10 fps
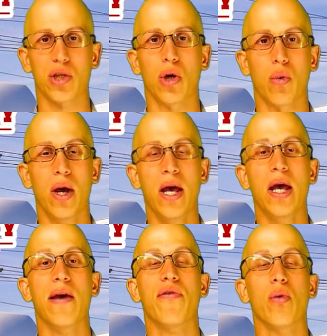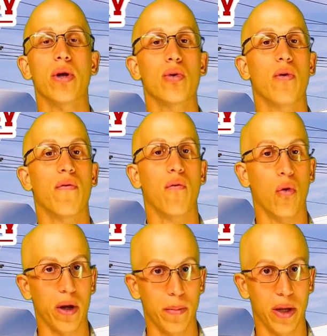So if you want to
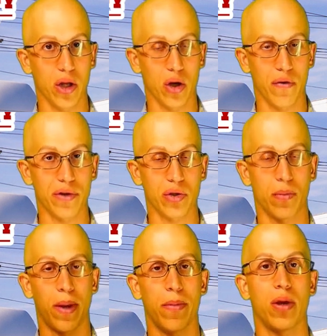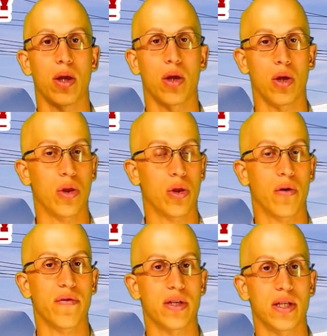avoid being nervous, or maybe
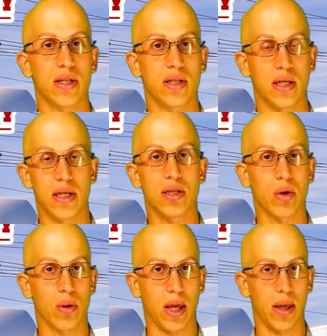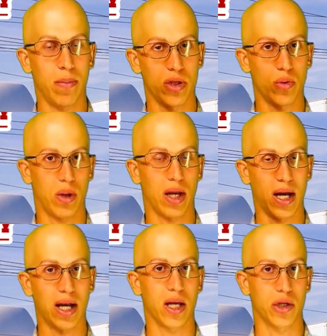nervousness is okay, but you want
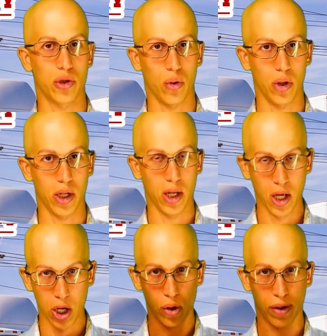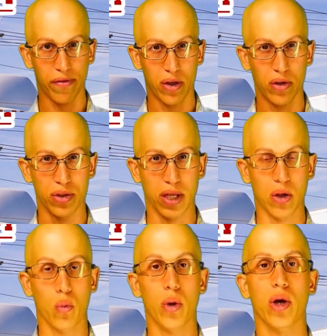to kind of control it, you have to
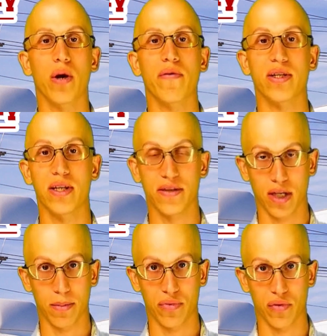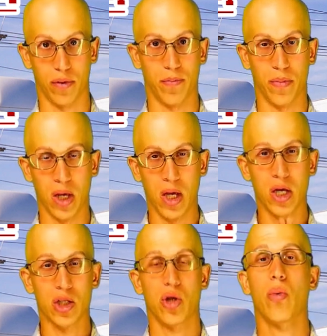understand where nervousness comes from.
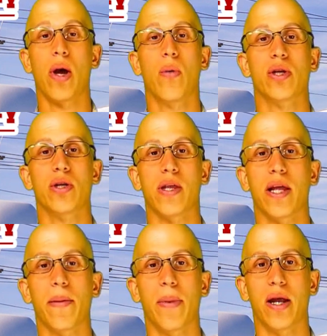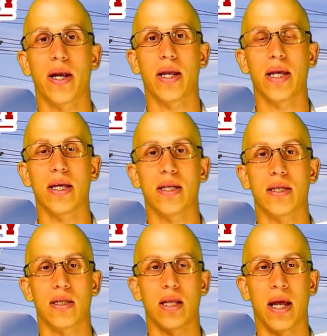So the way I want you to think about it
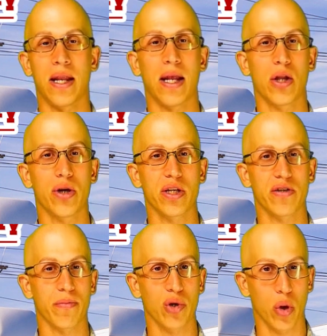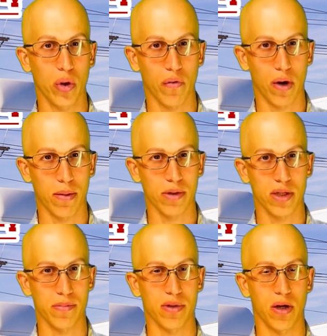is, and I learned this from Tony
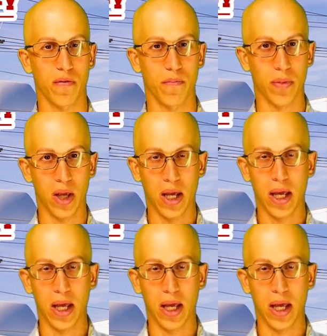Robbins himself,